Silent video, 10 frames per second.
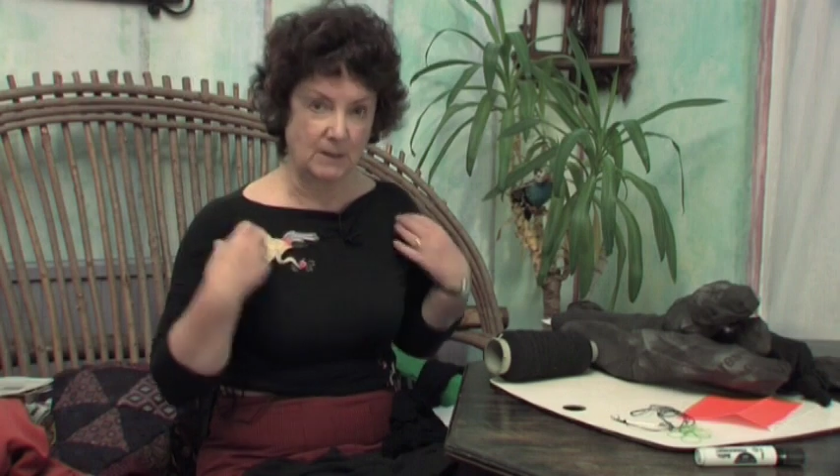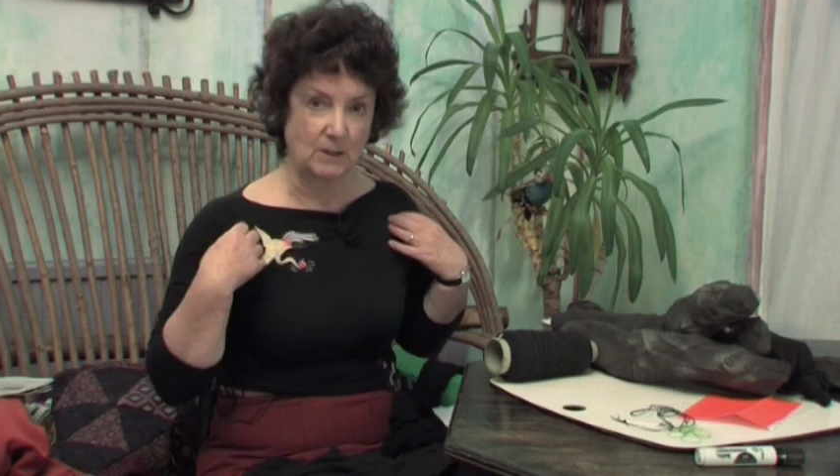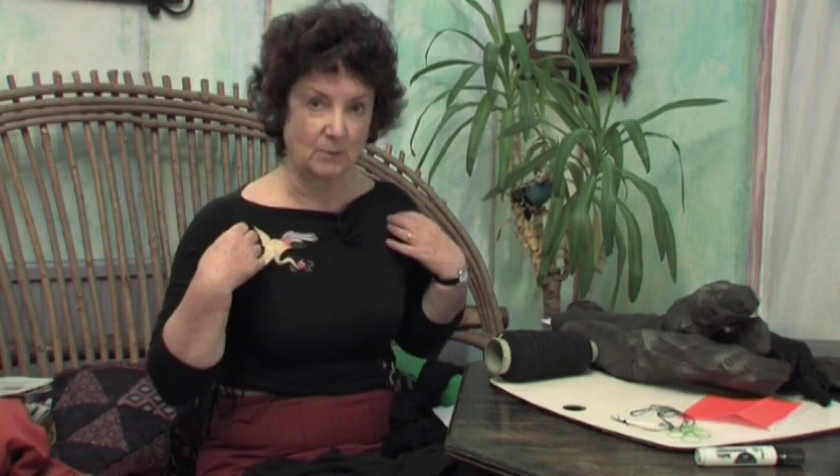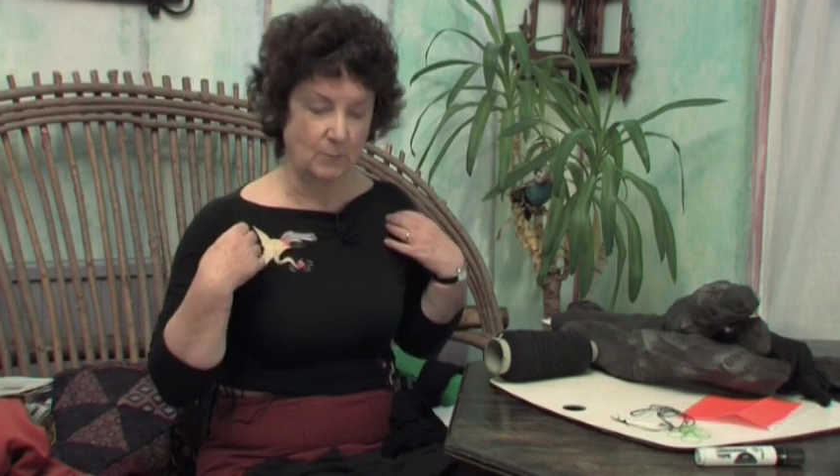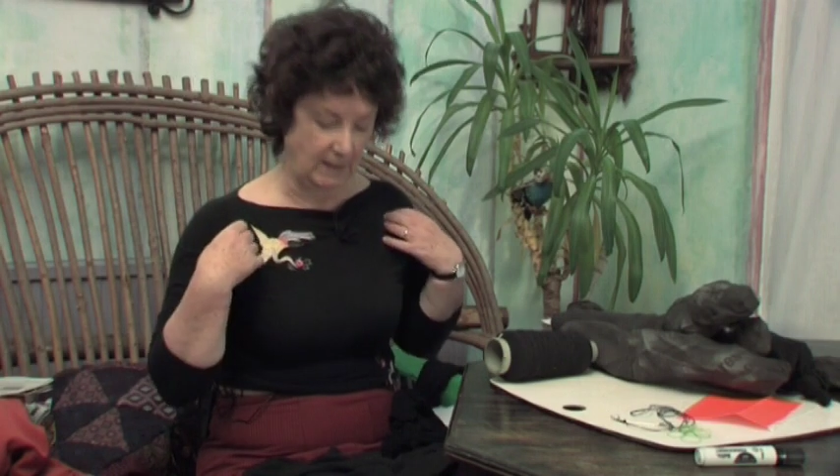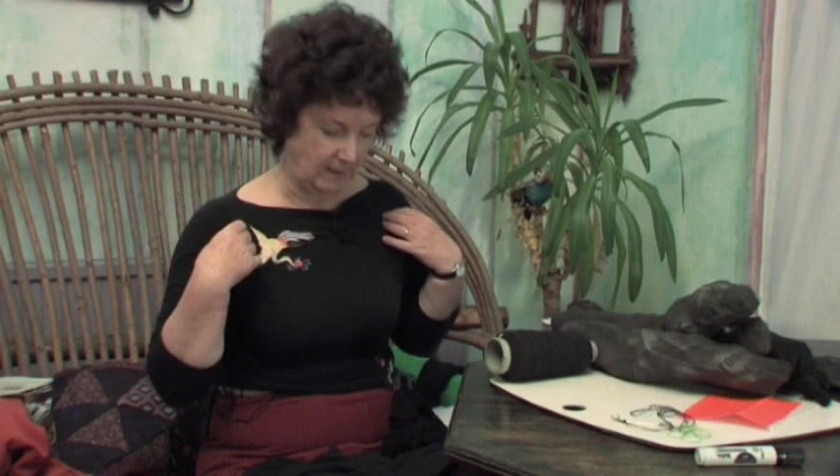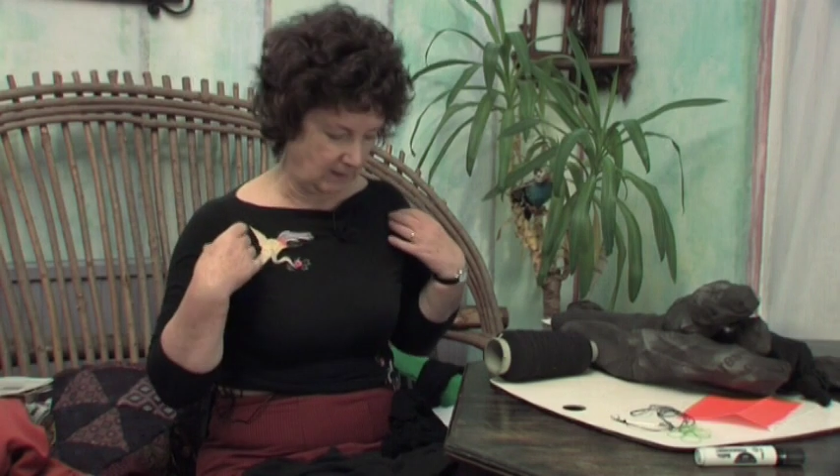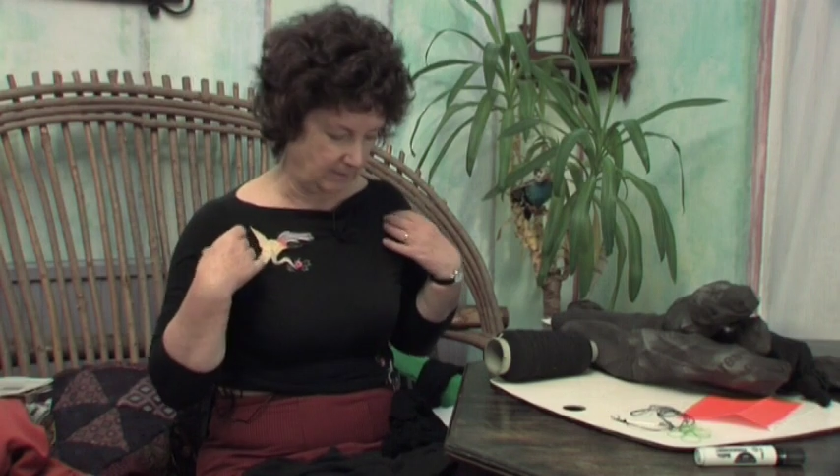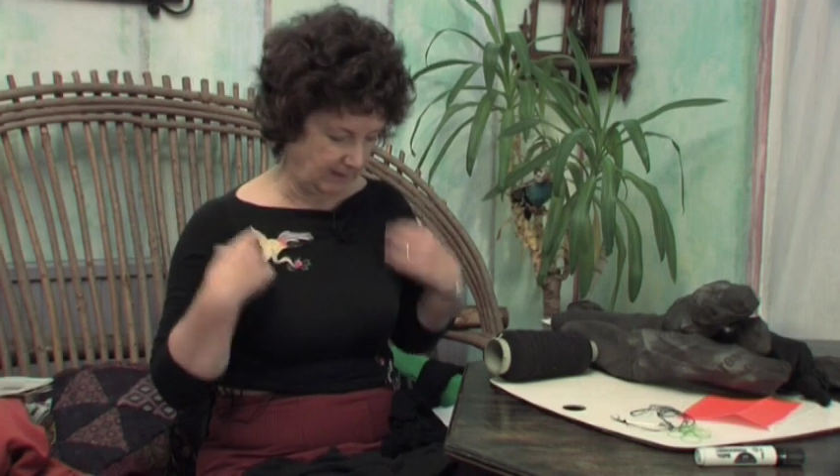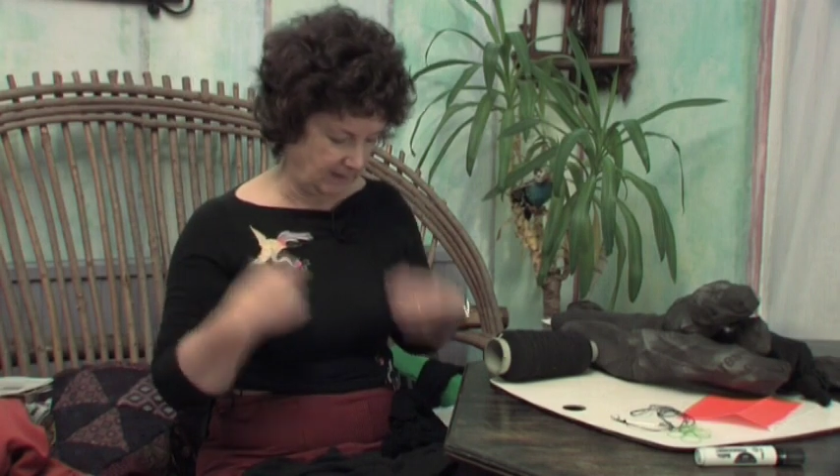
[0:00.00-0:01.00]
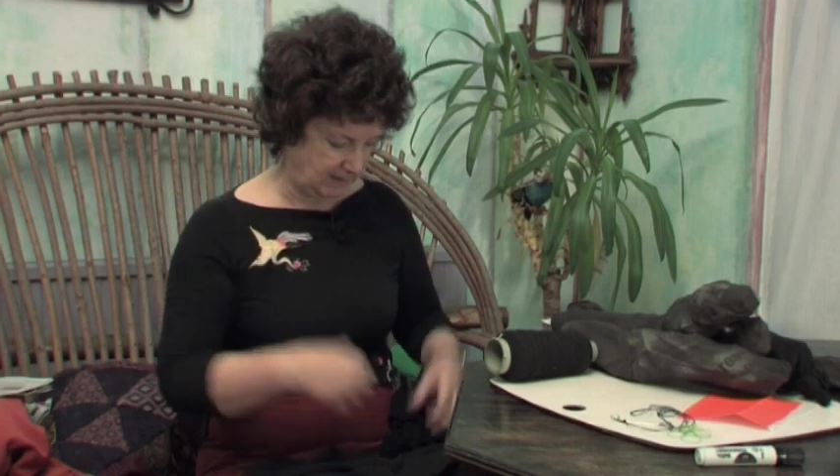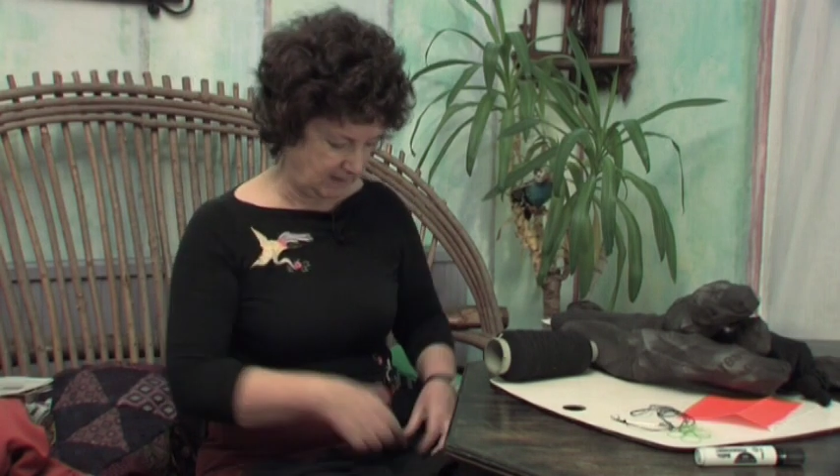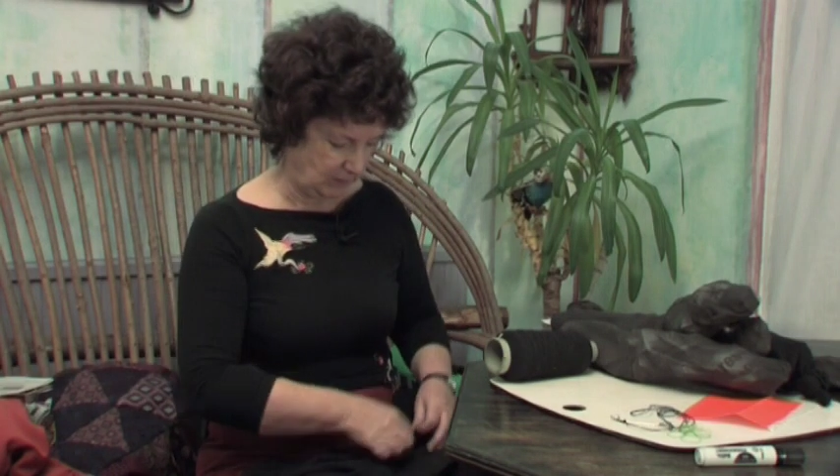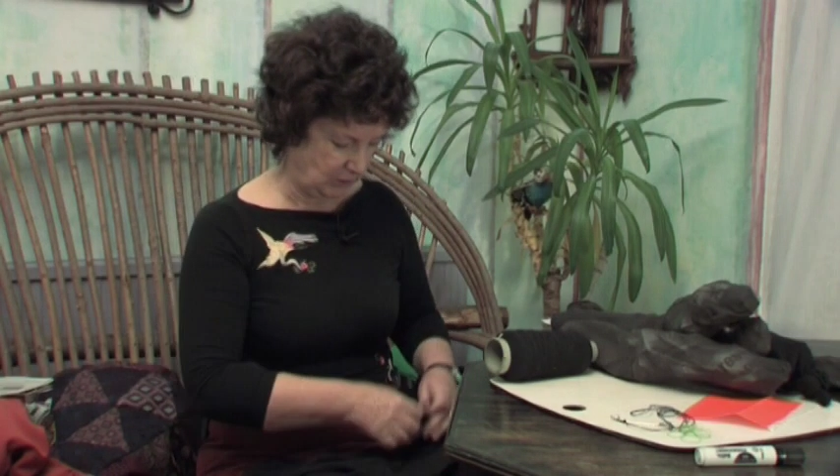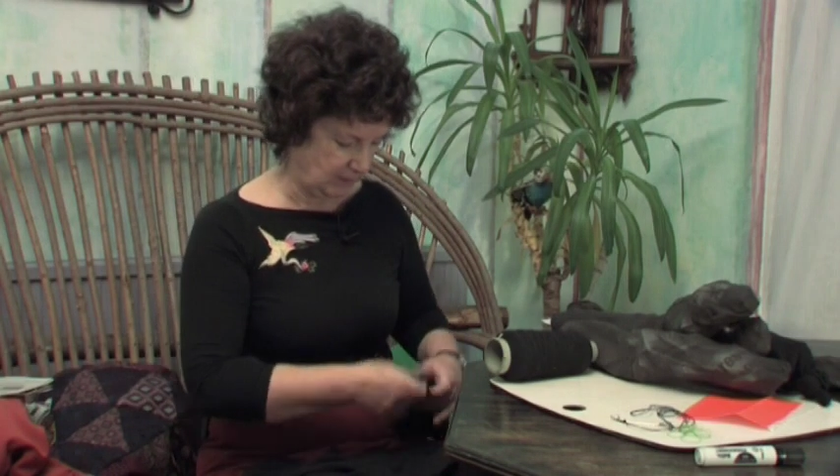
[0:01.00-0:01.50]
you can wear your black
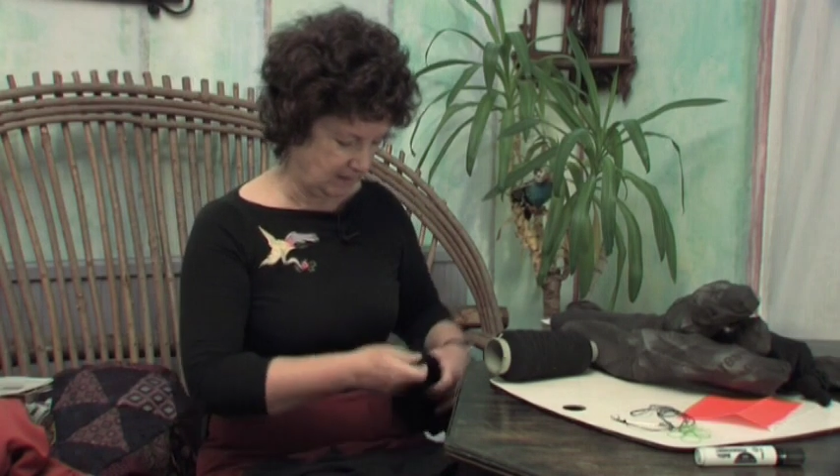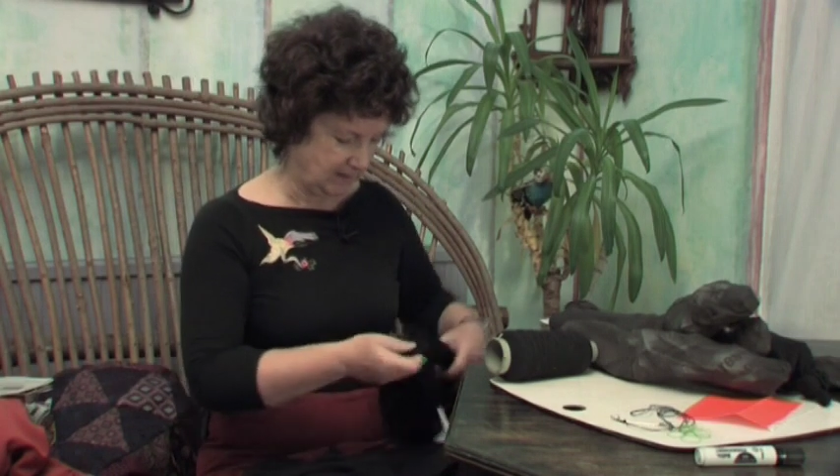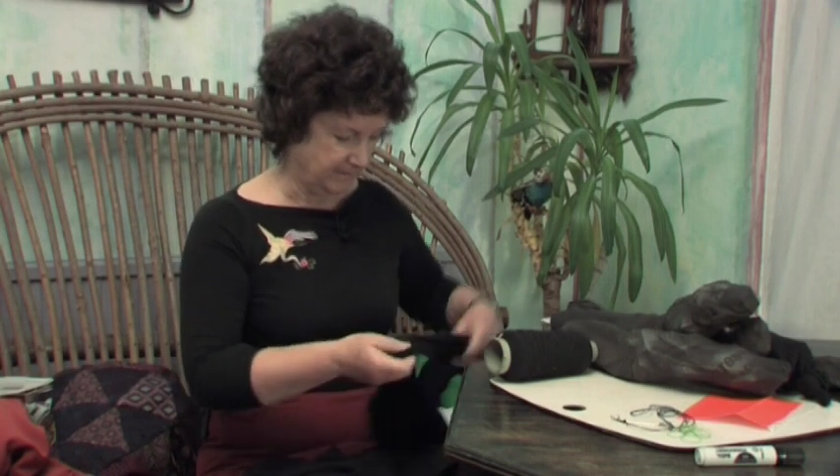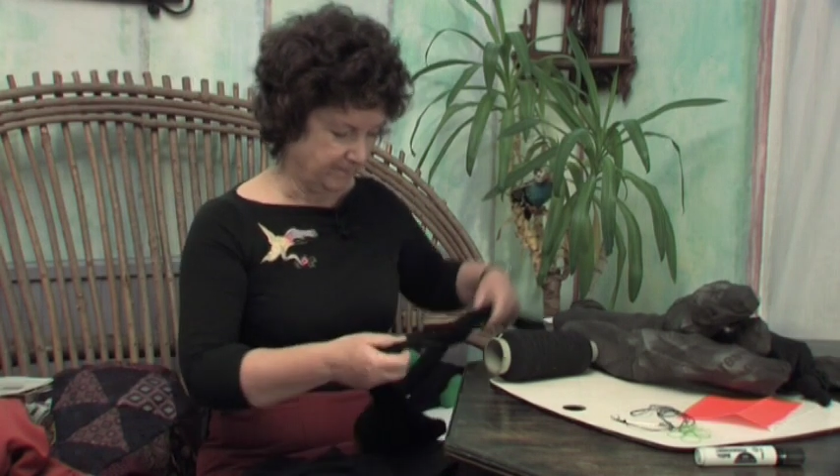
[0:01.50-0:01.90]
t-shirt.